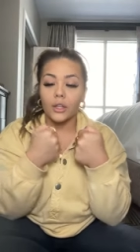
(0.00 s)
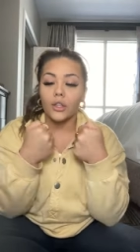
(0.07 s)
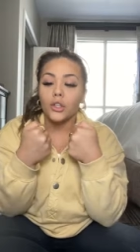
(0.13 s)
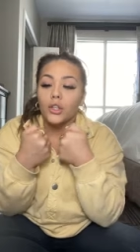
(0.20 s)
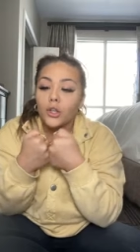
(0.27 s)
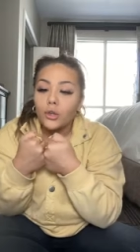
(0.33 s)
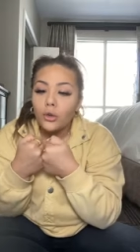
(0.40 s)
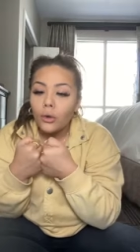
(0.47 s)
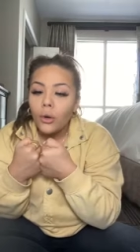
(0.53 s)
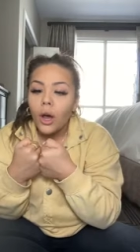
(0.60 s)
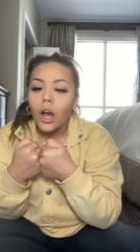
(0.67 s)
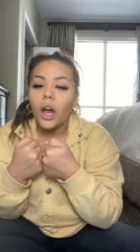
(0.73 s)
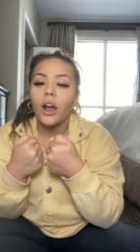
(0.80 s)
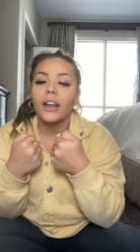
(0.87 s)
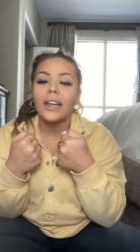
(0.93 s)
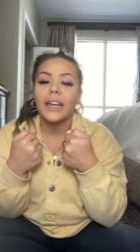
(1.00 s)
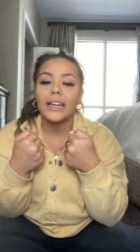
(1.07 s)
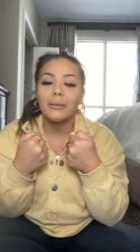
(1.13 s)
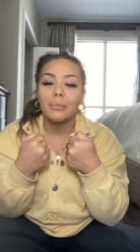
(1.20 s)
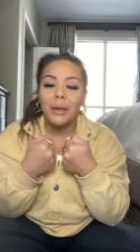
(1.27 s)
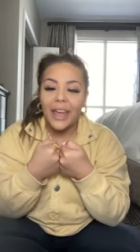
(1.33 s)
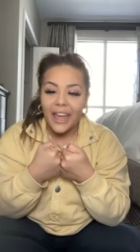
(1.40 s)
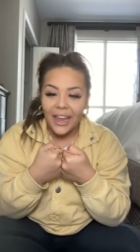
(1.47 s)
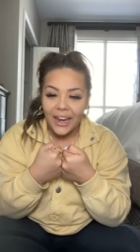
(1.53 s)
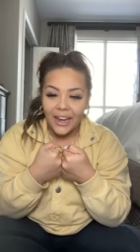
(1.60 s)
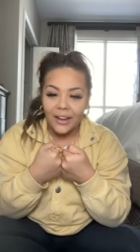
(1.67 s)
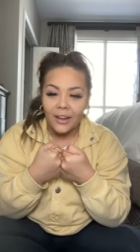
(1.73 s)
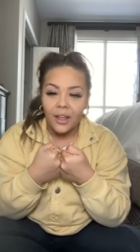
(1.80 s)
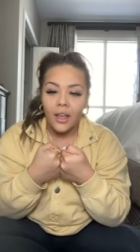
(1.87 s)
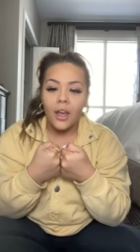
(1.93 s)
You are getting
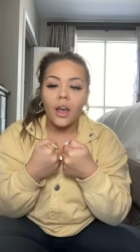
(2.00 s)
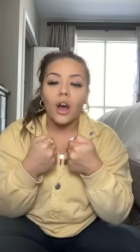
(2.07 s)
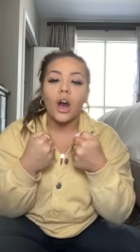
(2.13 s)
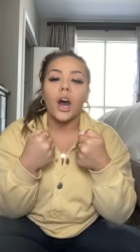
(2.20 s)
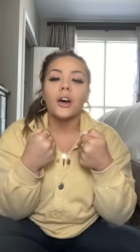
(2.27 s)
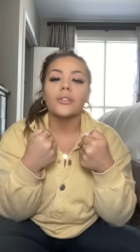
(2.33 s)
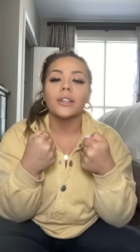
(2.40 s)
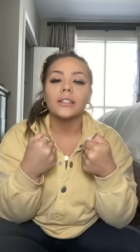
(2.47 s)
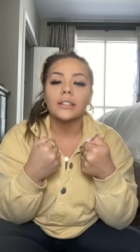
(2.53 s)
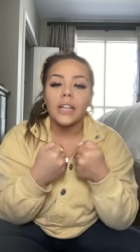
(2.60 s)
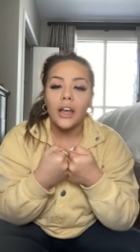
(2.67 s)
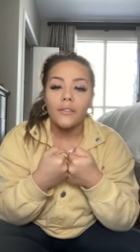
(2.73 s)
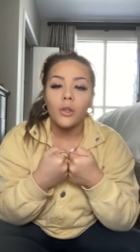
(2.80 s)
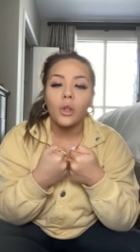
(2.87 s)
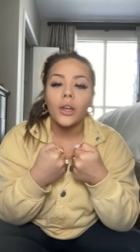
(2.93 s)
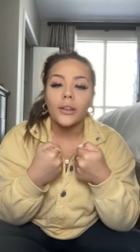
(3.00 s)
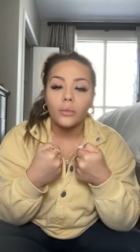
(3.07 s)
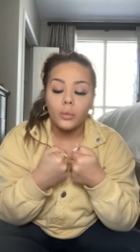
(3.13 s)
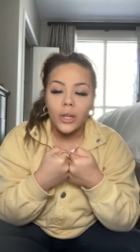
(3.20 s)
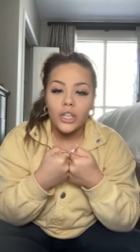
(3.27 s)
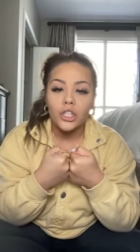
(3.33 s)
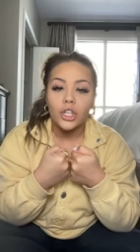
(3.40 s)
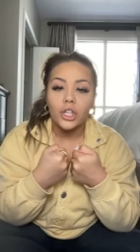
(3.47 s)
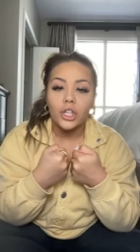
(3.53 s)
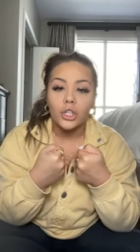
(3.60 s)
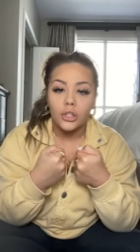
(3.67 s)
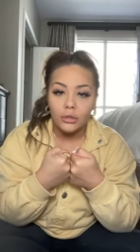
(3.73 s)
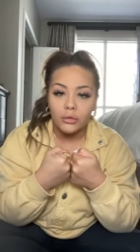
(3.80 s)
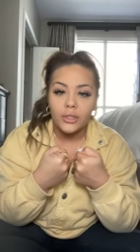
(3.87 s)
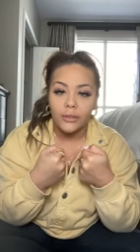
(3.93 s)
paid on the level in which
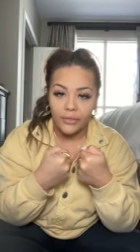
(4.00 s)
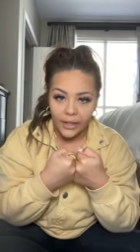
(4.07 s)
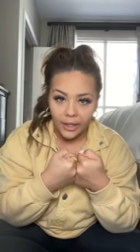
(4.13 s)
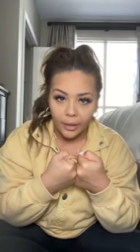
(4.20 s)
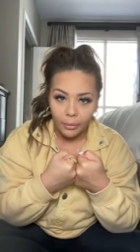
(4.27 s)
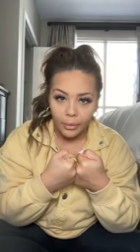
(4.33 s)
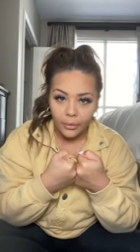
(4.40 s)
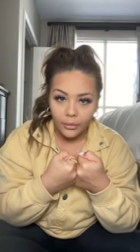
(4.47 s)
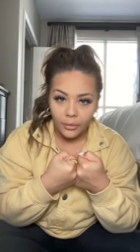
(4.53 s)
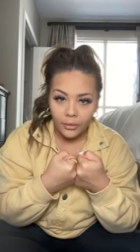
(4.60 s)
you develop.